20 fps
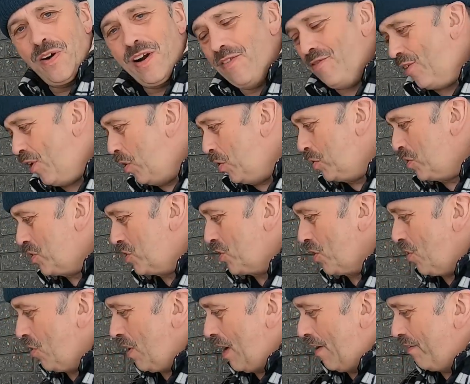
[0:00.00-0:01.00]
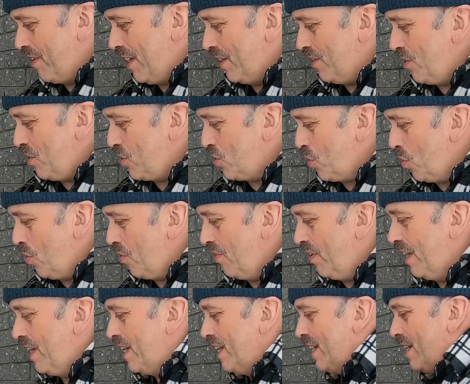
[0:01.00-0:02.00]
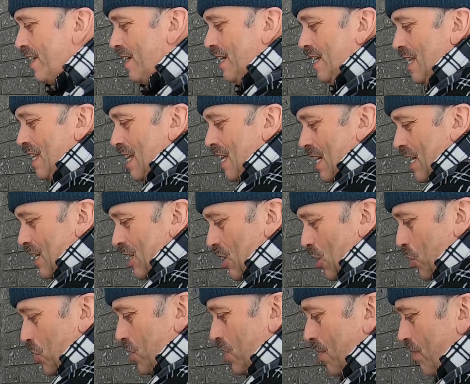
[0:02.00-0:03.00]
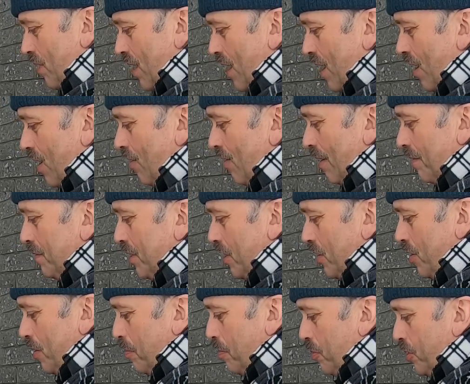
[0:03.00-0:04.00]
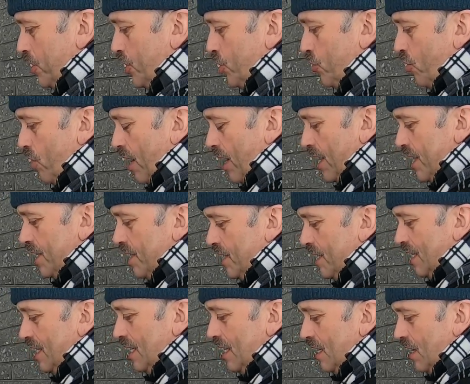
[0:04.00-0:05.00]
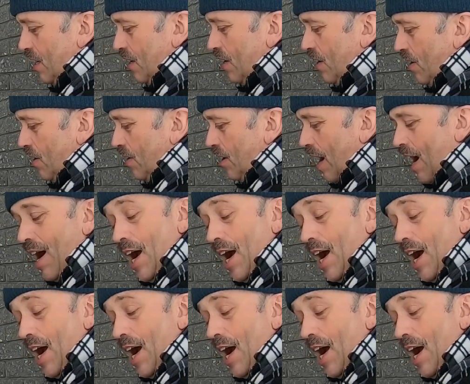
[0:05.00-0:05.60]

right, folks, so I've got the stove here. close the valve. I'm gonna pressurize the